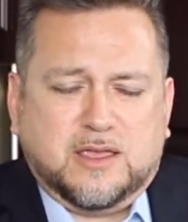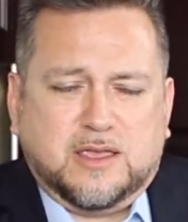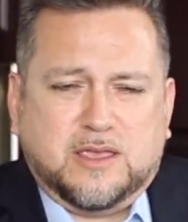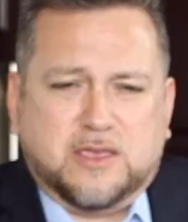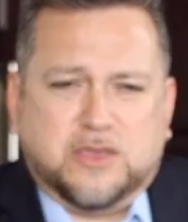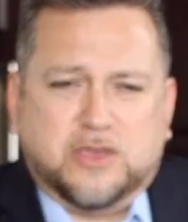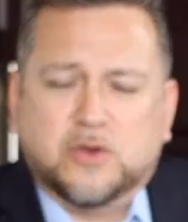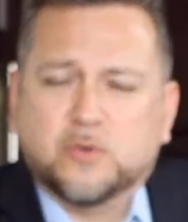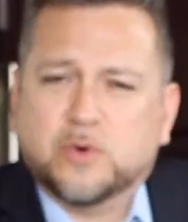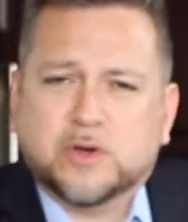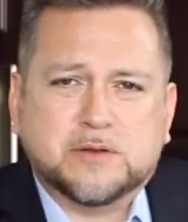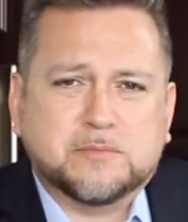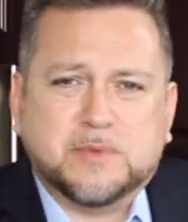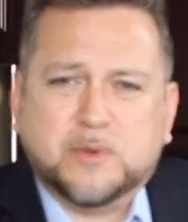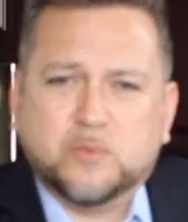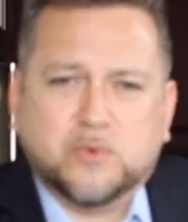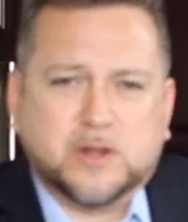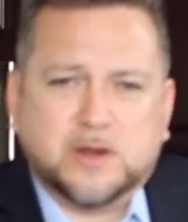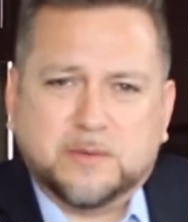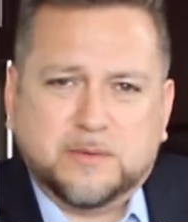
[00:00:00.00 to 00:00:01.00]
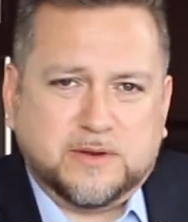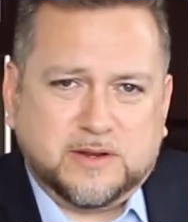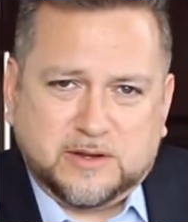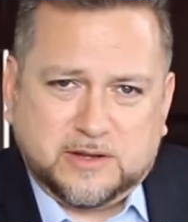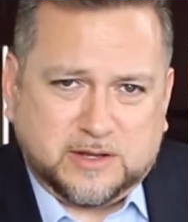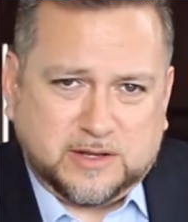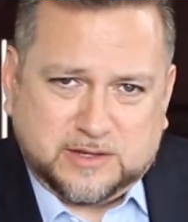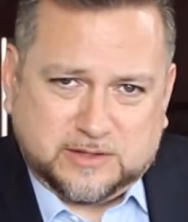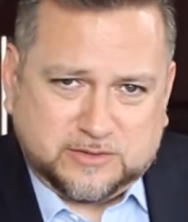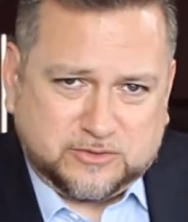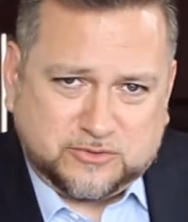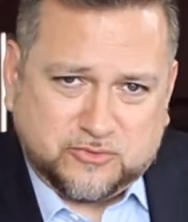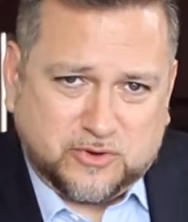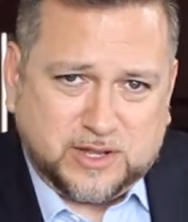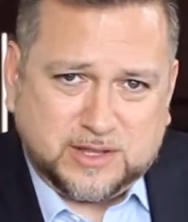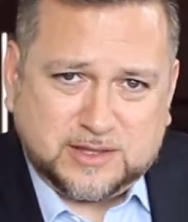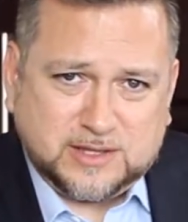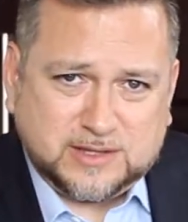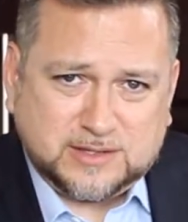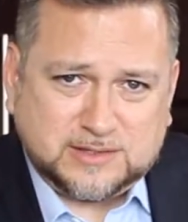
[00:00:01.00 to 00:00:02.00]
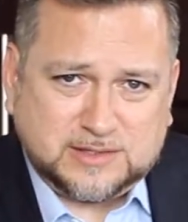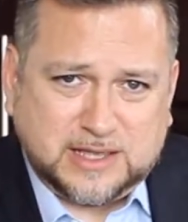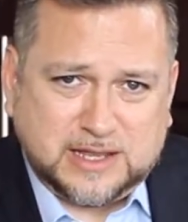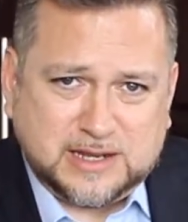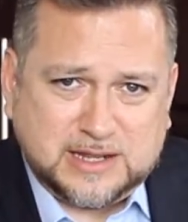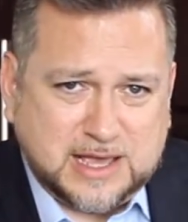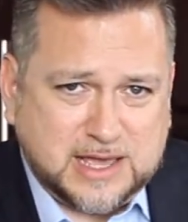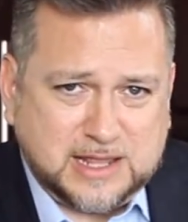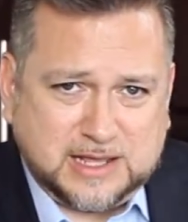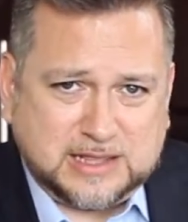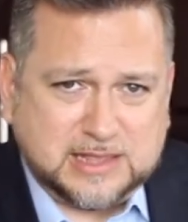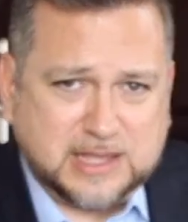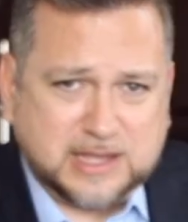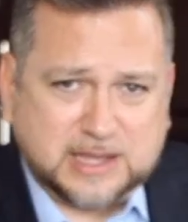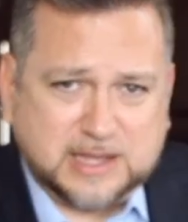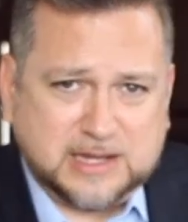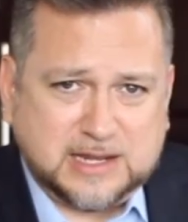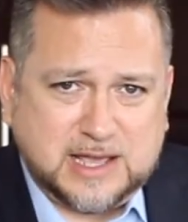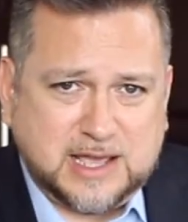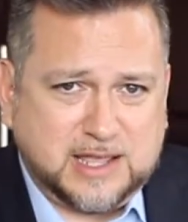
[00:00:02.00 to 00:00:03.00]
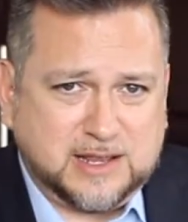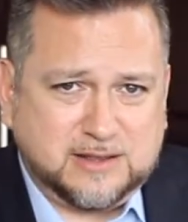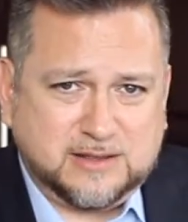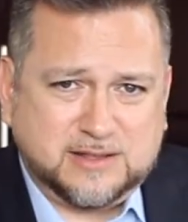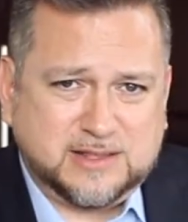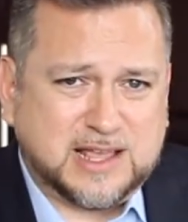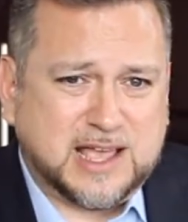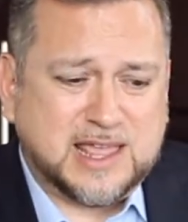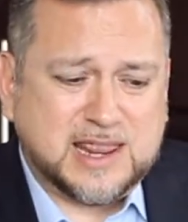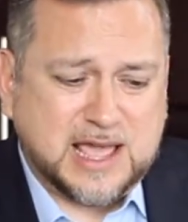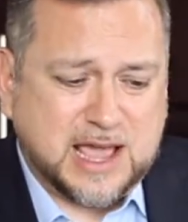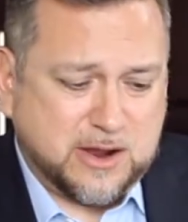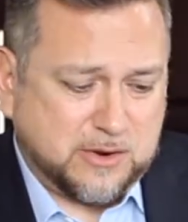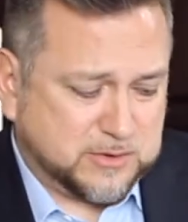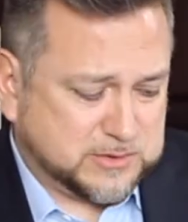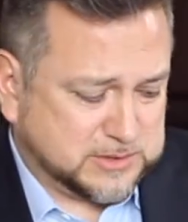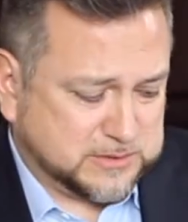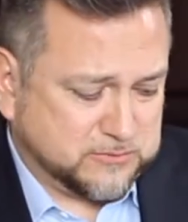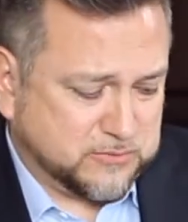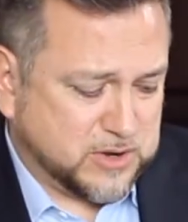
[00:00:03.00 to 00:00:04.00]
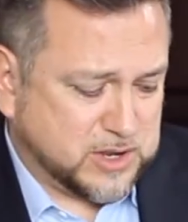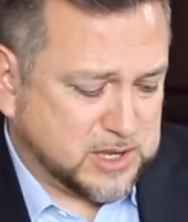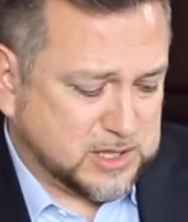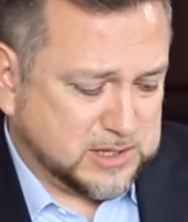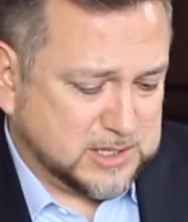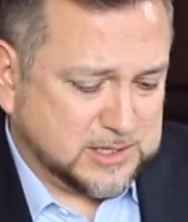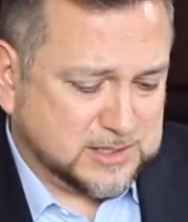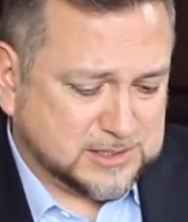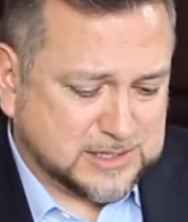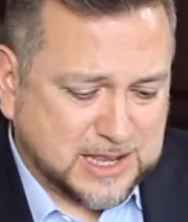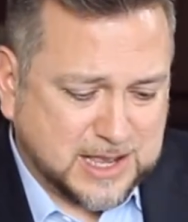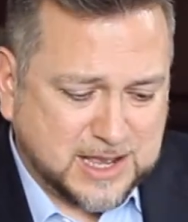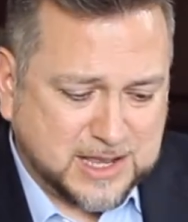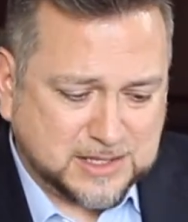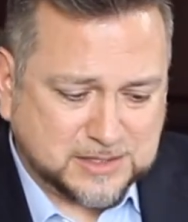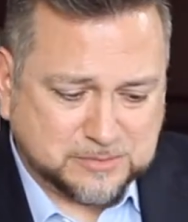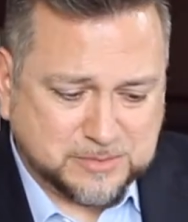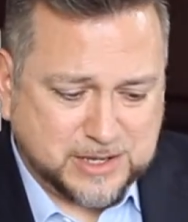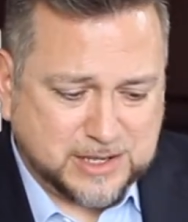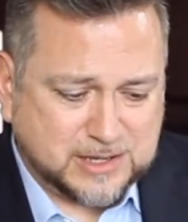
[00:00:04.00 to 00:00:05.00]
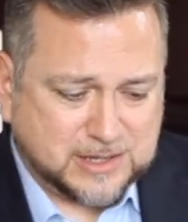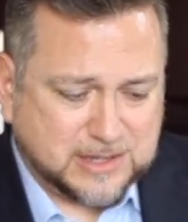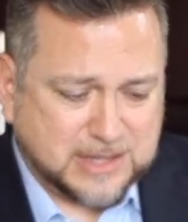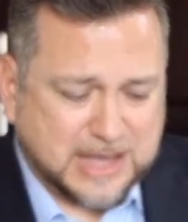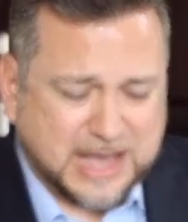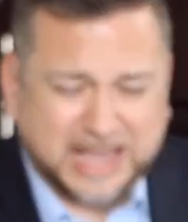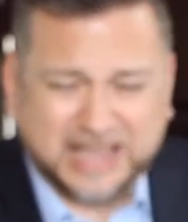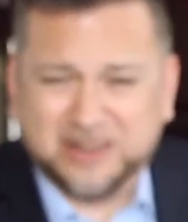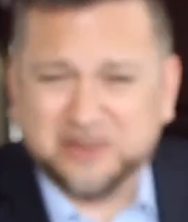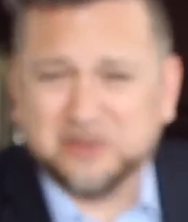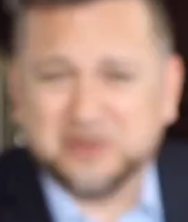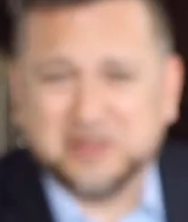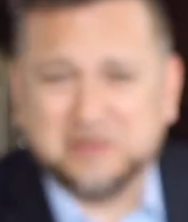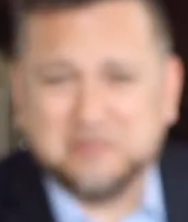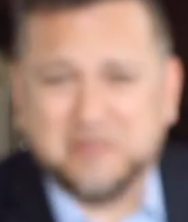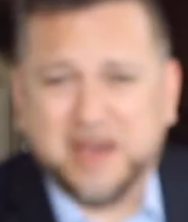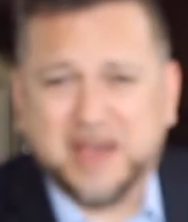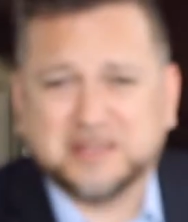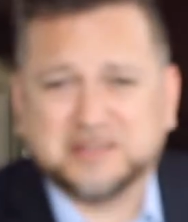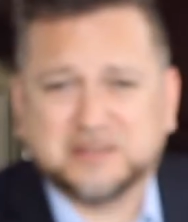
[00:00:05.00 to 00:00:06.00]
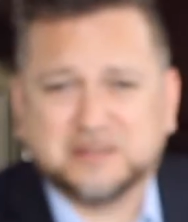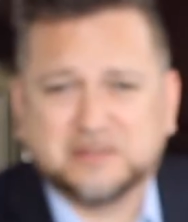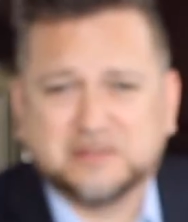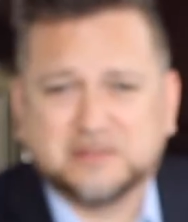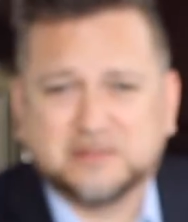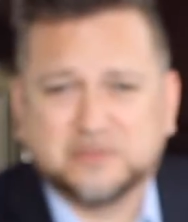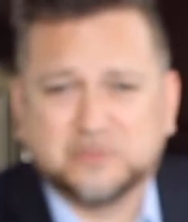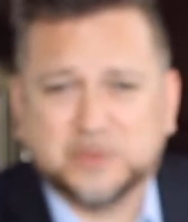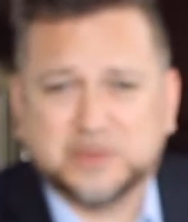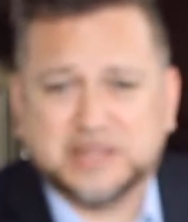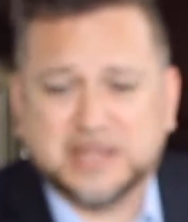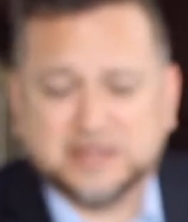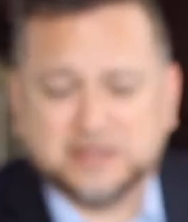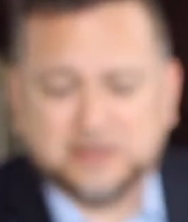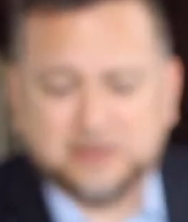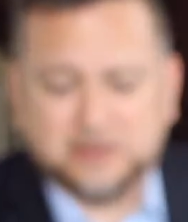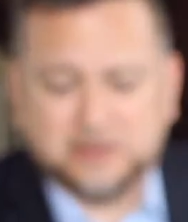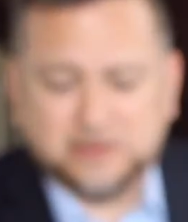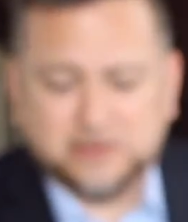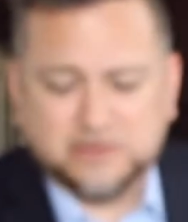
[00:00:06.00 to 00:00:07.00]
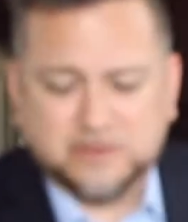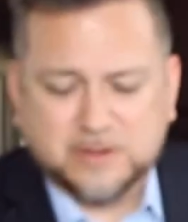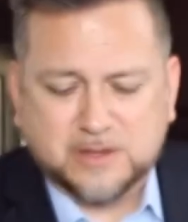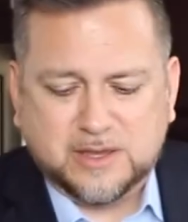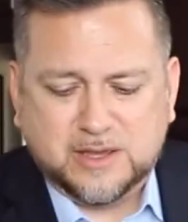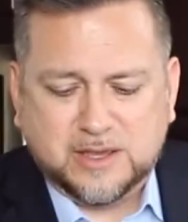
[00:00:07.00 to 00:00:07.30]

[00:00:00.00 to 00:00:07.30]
you wouldn't be wanting to drink this at 9 o'clock at night. 9 hours of drinking these guys, man, I can only imagine what that did to you.